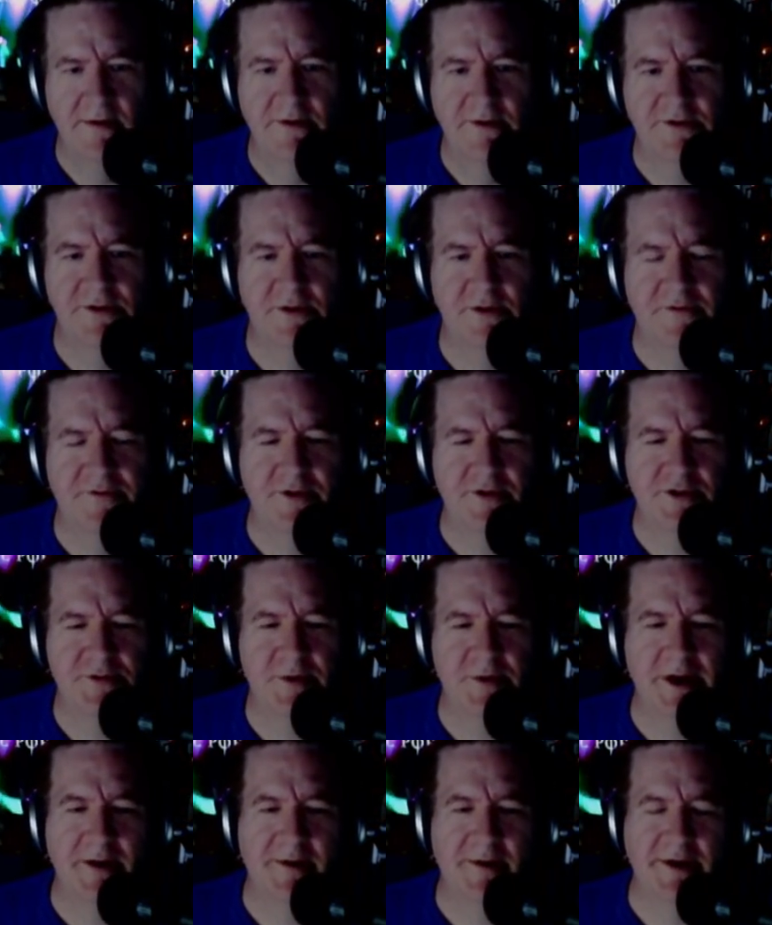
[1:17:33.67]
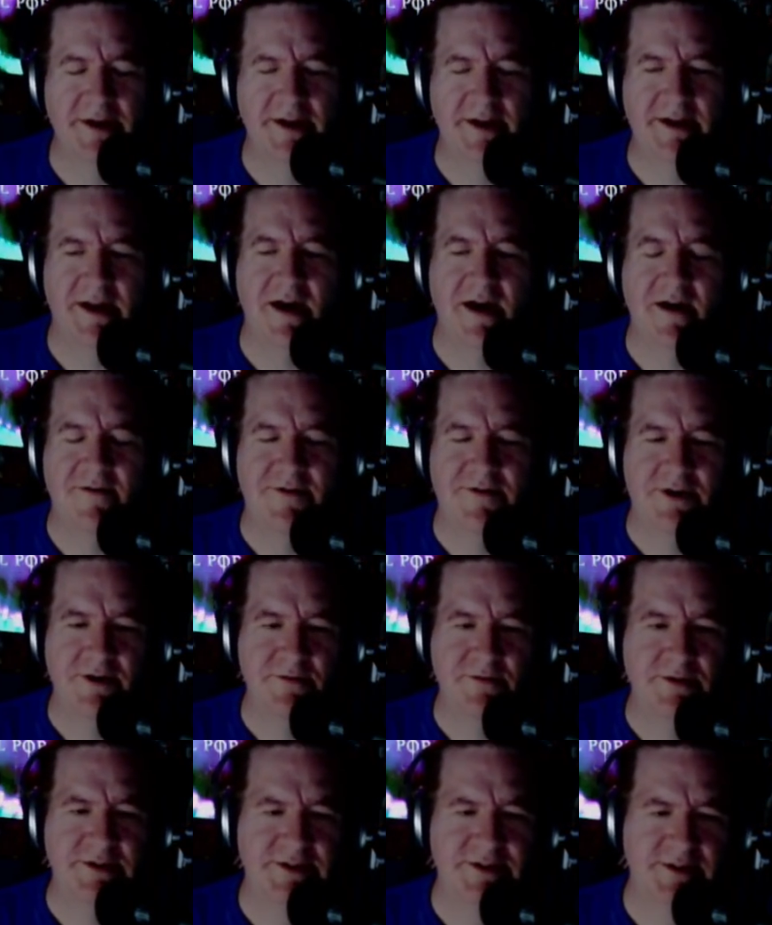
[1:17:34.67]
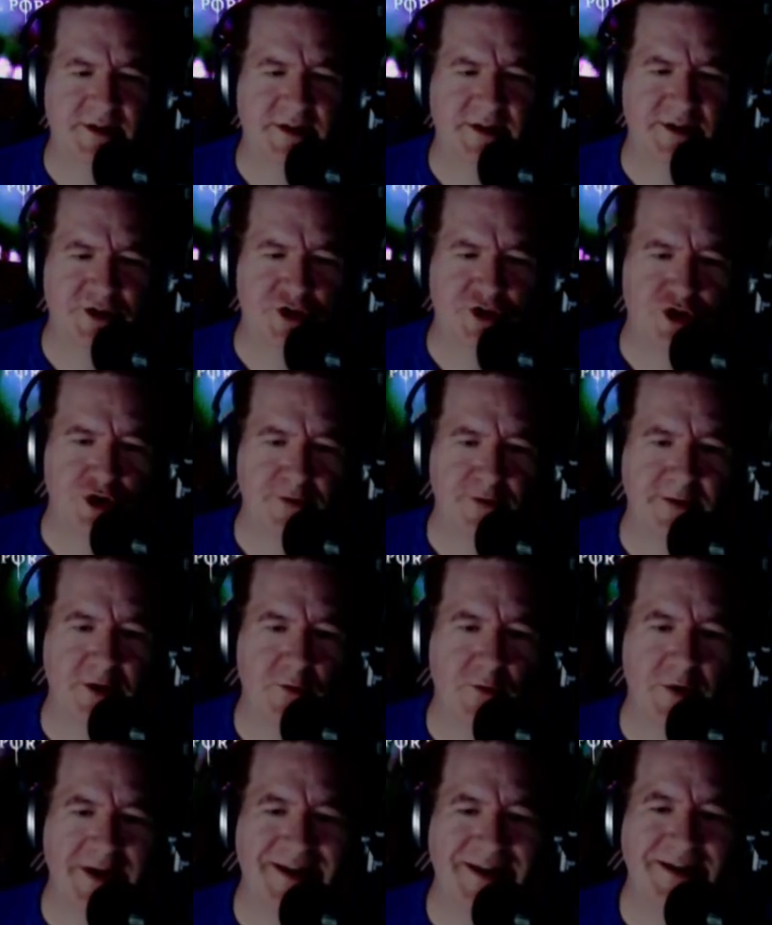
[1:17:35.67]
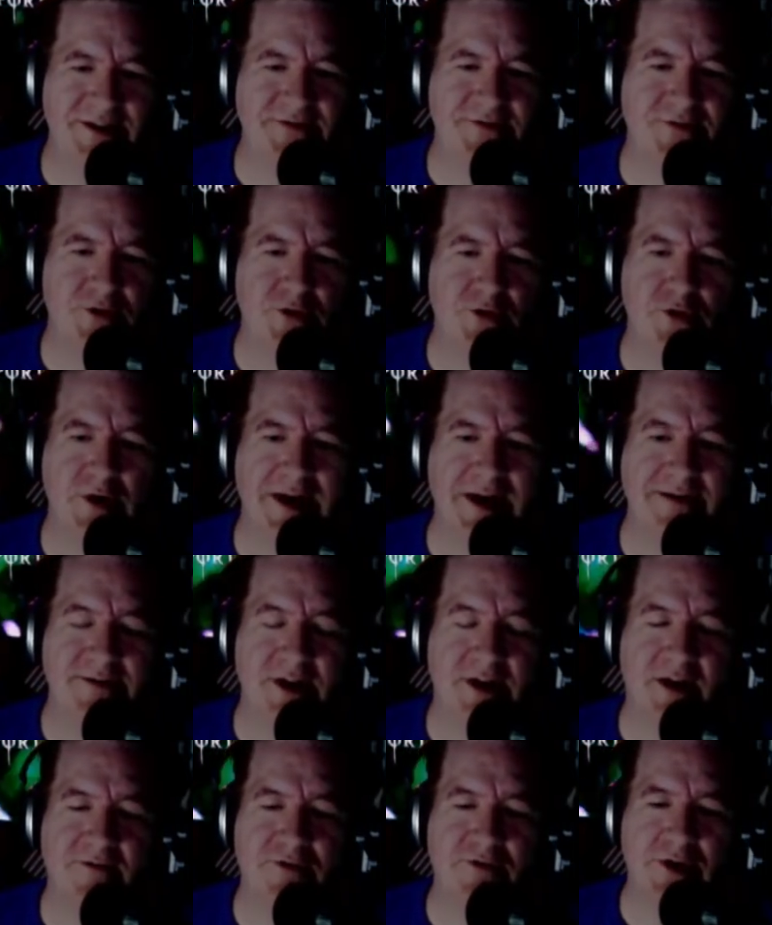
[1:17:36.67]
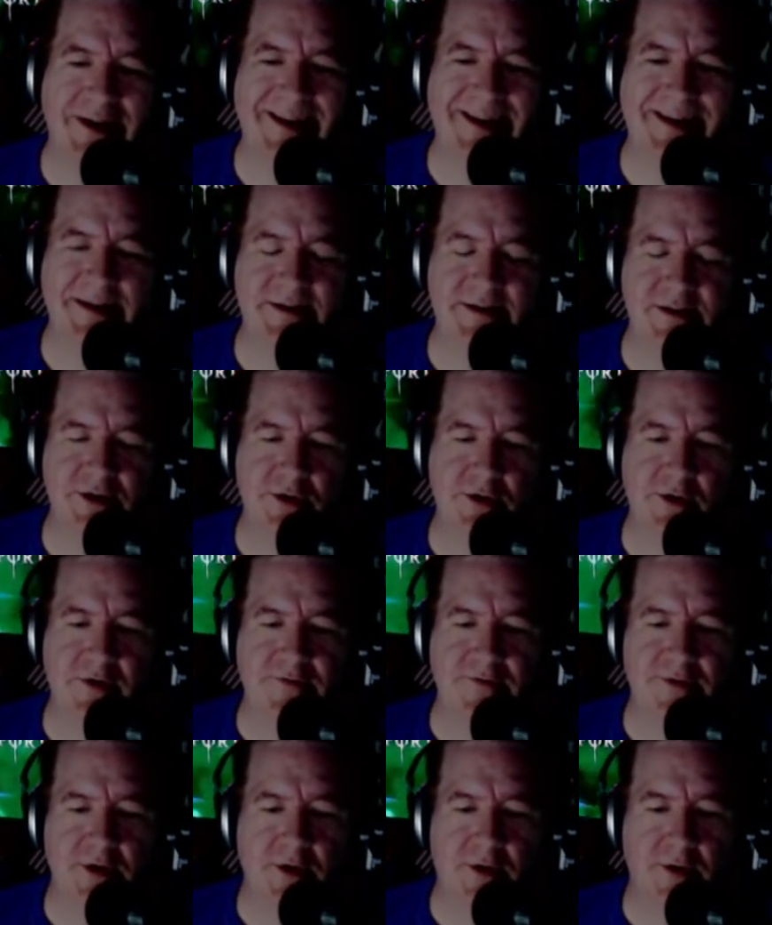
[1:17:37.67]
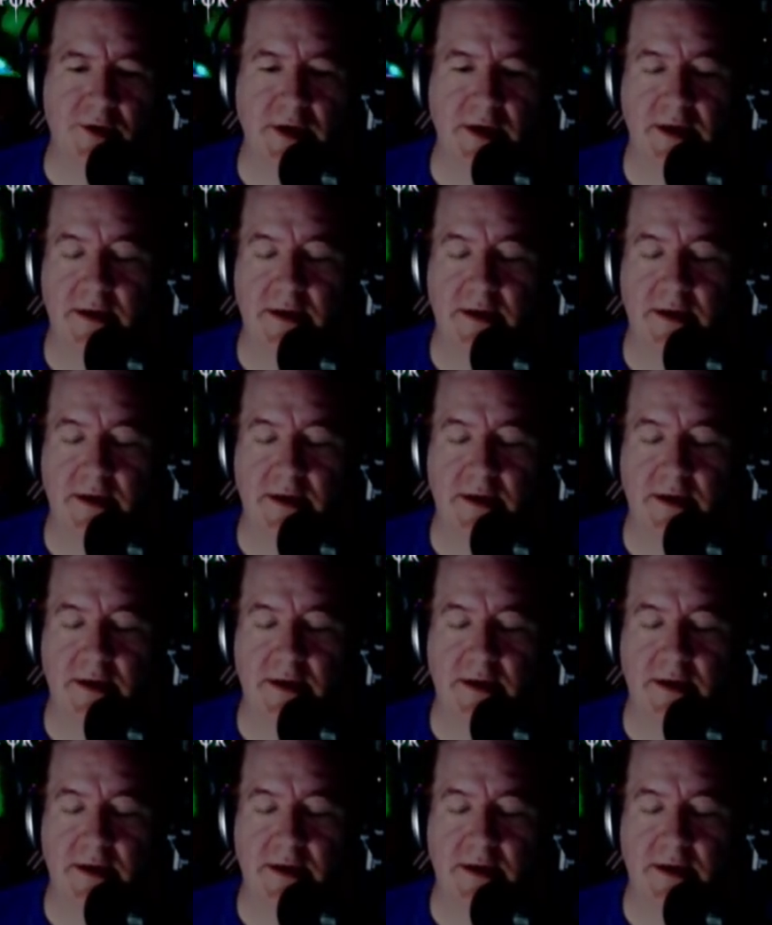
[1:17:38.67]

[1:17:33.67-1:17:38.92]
the first one I wanted to cover was German witness photographs hovering disc UFO.